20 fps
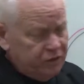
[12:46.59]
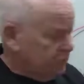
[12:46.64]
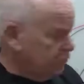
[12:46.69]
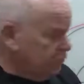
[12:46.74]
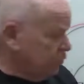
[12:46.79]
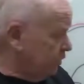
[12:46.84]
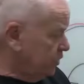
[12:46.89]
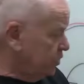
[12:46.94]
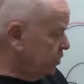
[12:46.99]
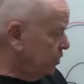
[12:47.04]

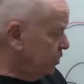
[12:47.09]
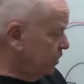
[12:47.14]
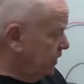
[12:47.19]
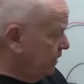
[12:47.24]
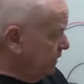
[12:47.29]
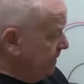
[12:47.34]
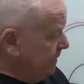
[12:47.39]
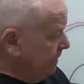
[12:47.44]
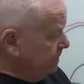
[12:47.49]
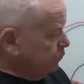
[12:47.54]
switch,
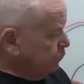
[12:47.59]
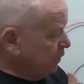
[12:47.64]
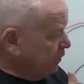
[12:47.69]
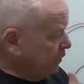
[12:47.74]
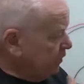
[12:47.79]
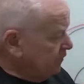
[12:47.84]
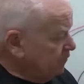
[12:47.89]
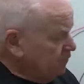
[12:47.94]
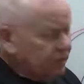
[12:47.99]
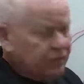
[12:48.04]
but I
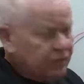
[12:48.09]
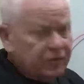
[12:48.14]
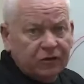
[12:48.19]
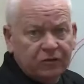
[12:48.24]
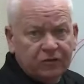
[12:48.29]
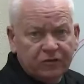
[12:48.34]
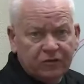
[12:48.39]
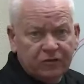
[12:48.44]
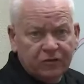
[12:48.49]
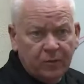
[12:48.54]
don't have anything
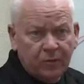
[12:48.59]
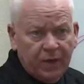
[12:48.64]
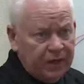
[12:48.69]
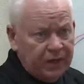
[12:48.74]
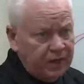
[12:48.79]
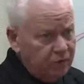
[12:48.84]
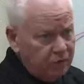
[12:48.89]
else in the back.